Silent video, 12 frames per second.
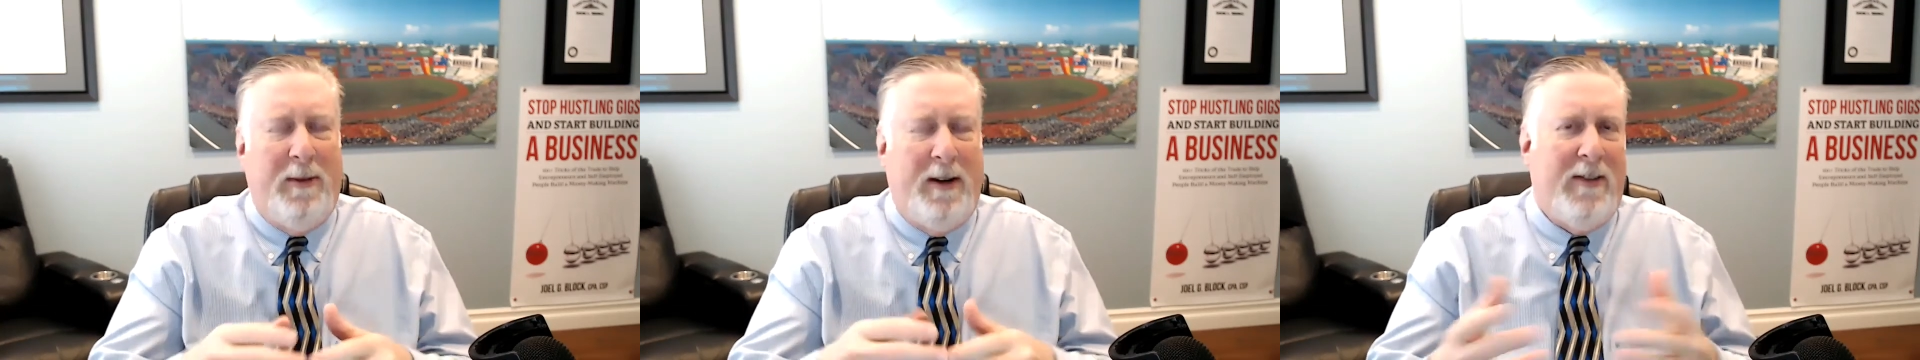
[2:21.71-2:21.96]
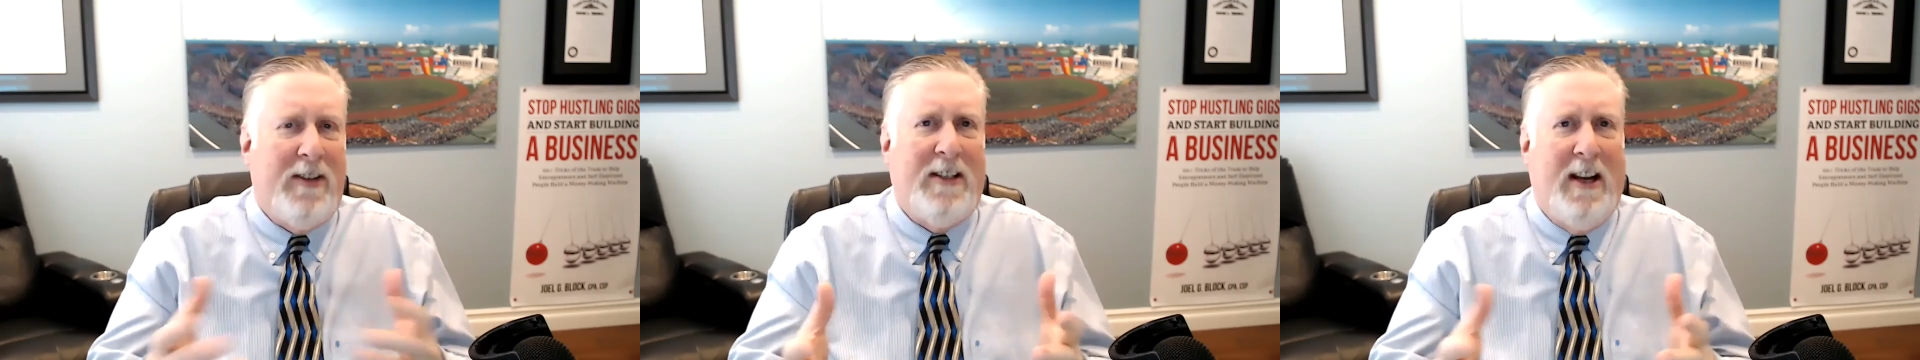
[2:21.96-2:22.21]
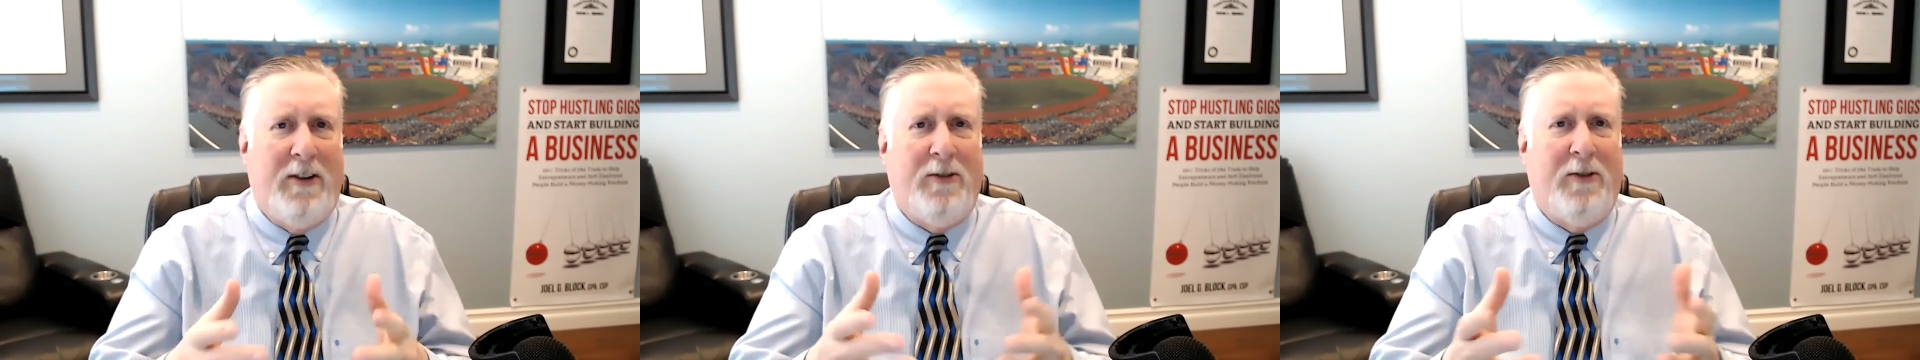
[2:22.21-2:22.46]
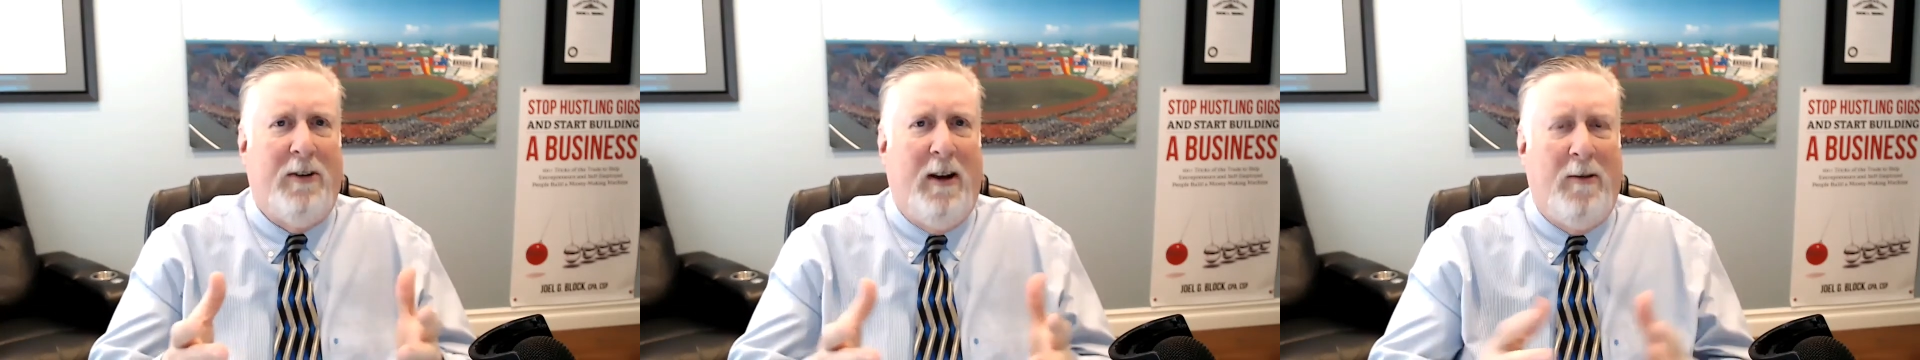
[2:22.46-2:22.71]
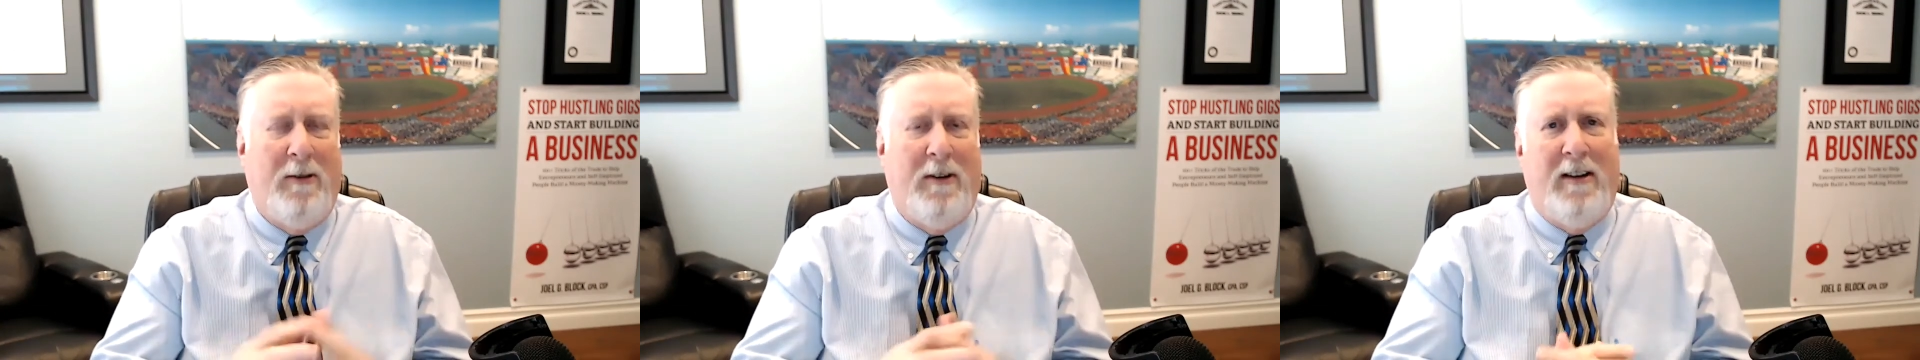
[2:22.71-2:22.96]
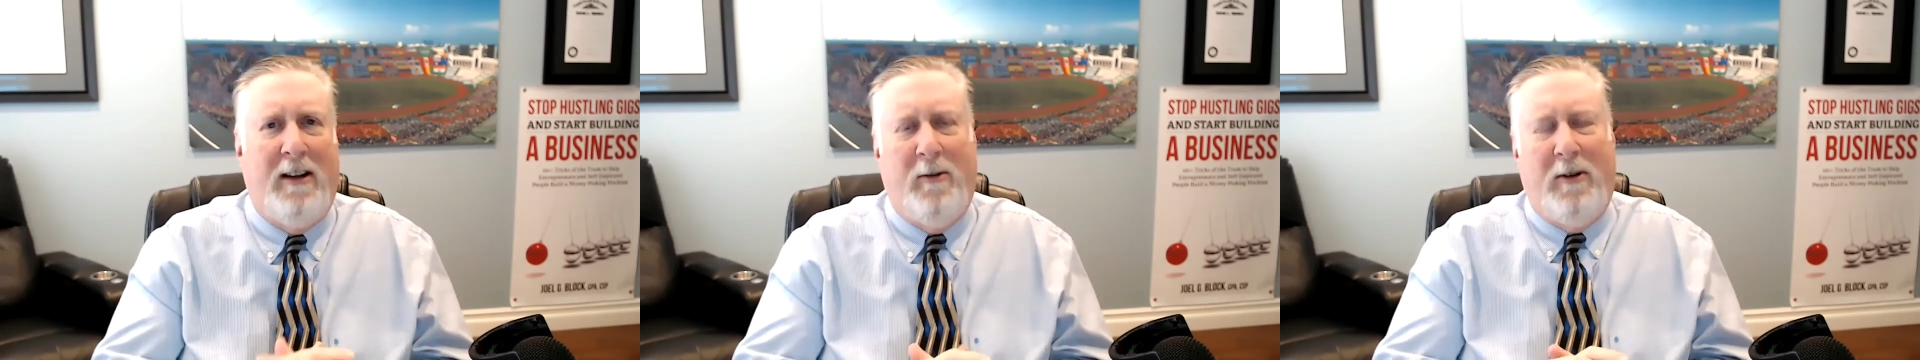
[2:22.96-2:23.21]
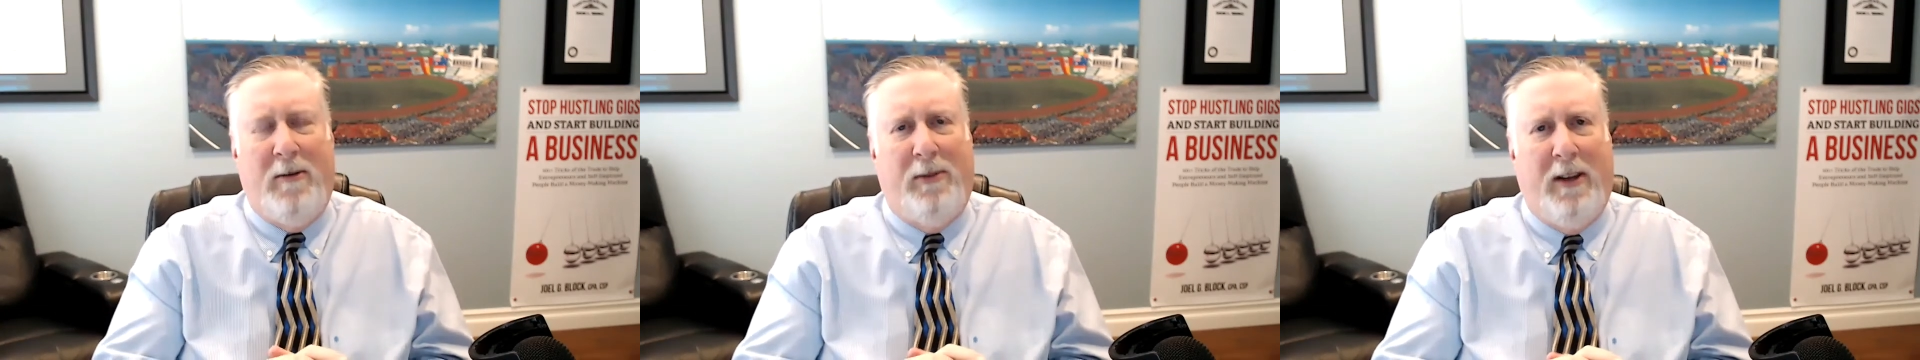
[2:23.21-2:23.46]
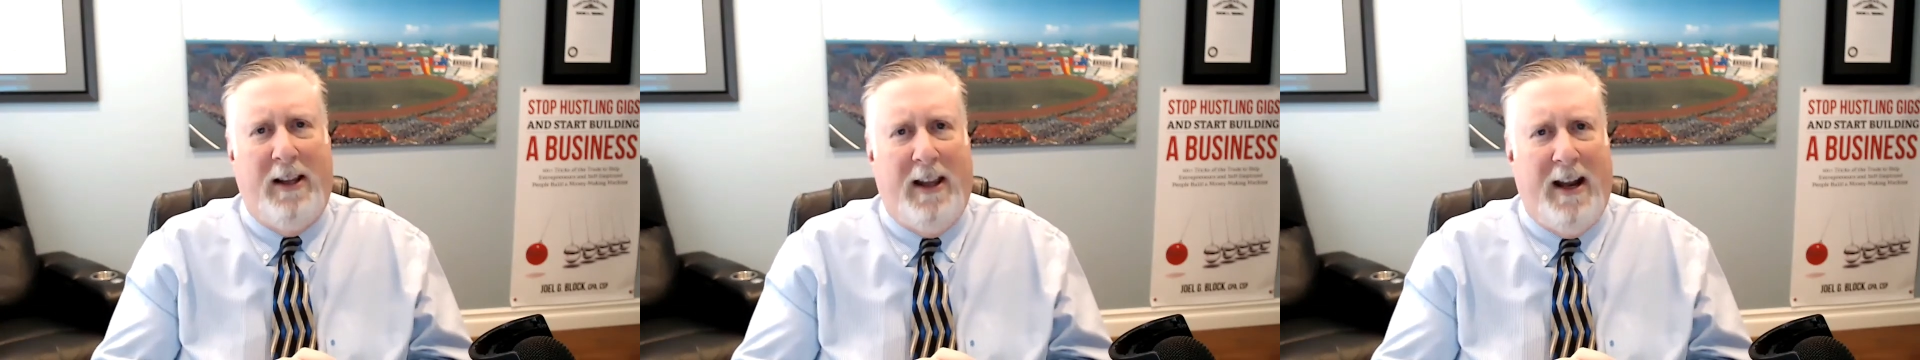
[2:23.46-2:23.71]
I mean, if it's not true, I wouldn't
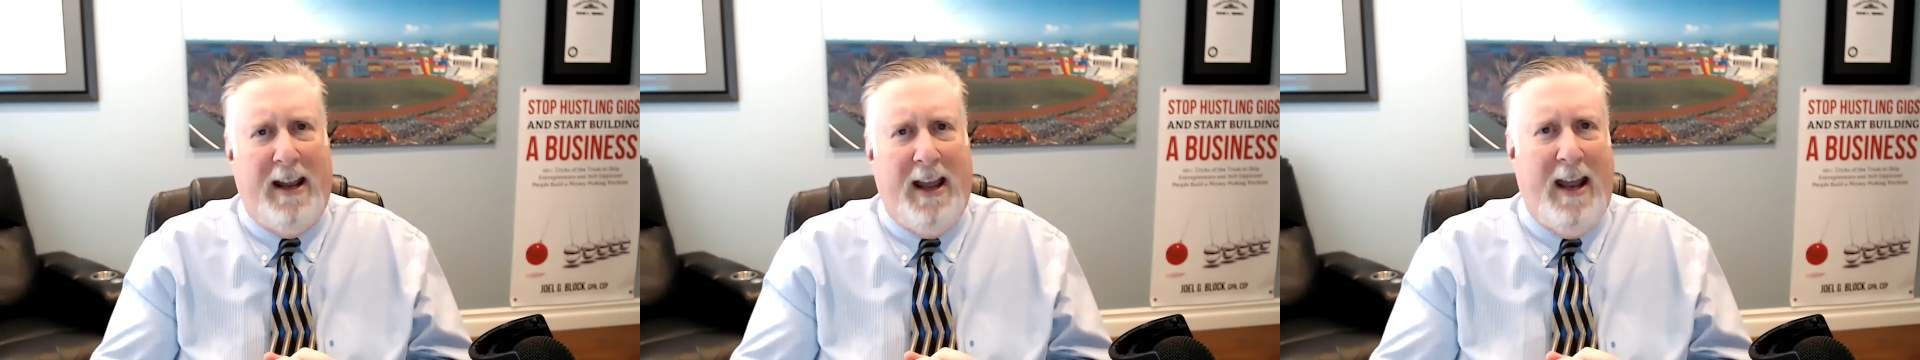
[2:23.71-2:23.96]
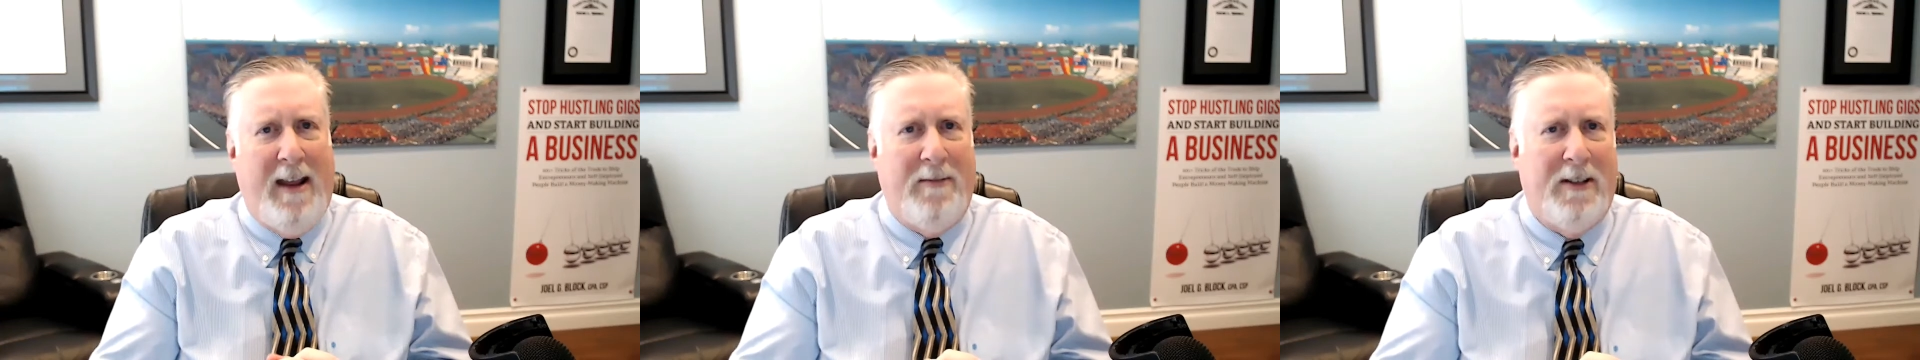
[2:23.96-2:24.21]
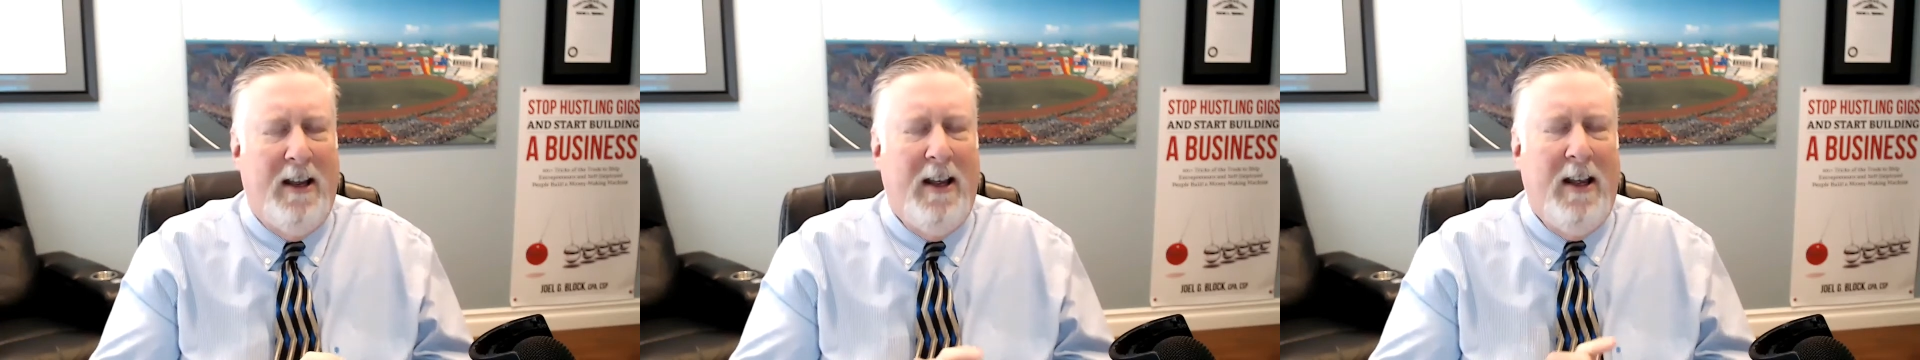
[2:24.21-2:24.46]
play a lot of games.